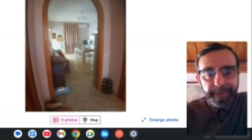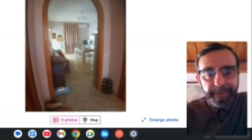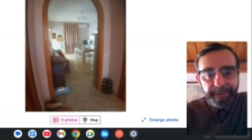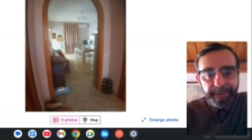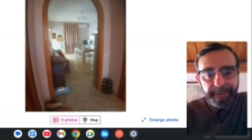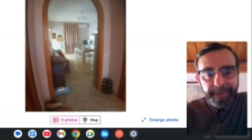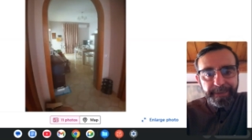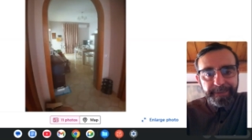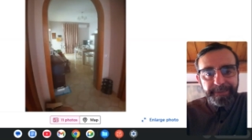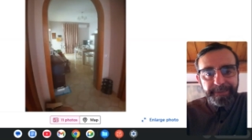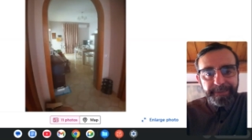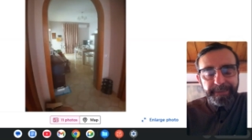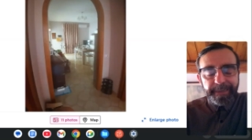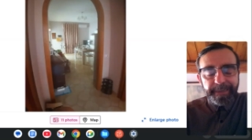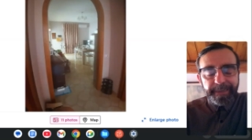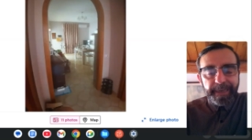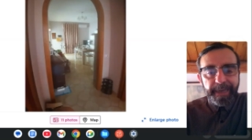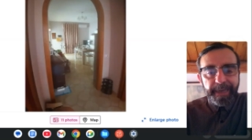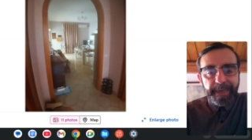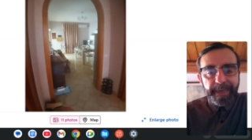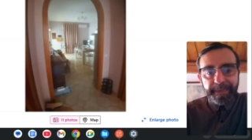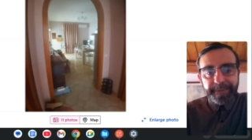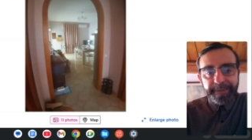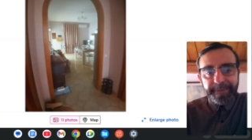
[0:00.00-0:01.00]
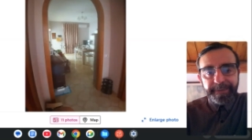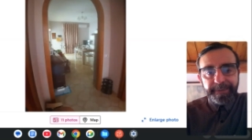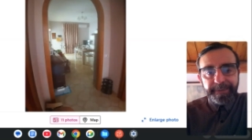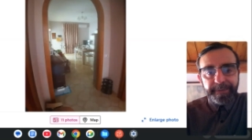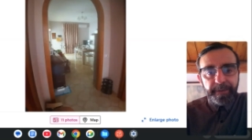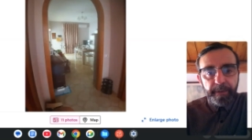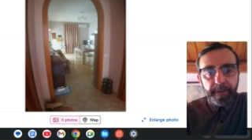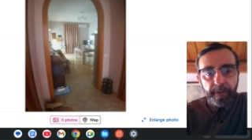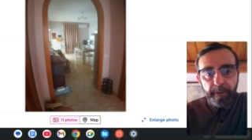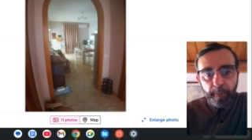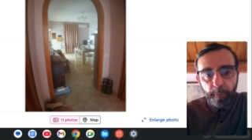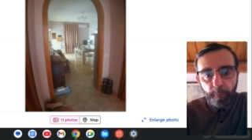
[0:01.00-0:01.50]
keys in hands,
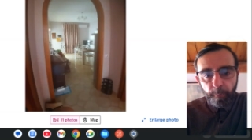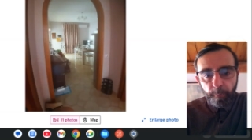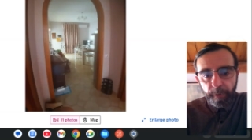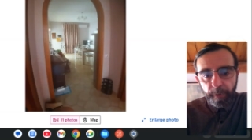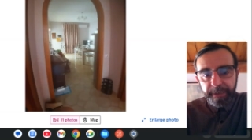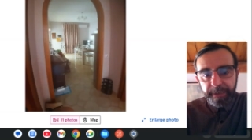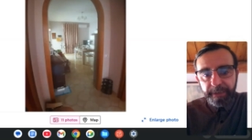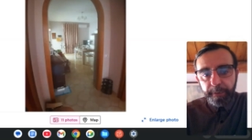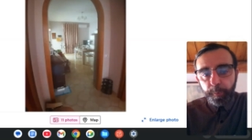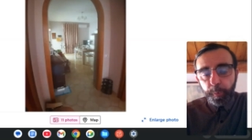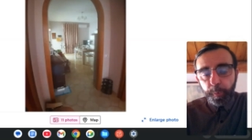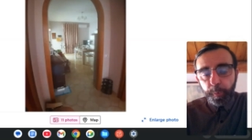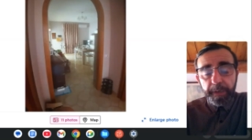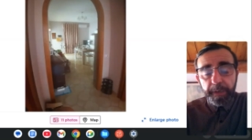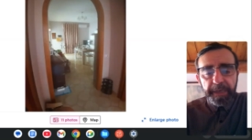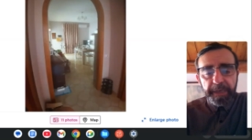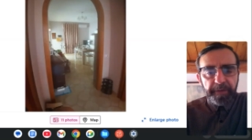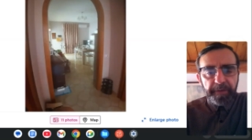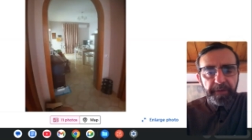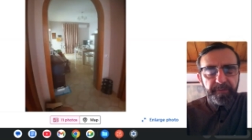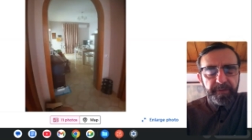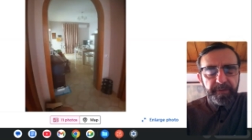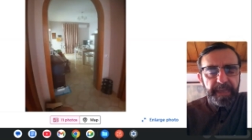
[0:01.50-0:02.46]
ready to live.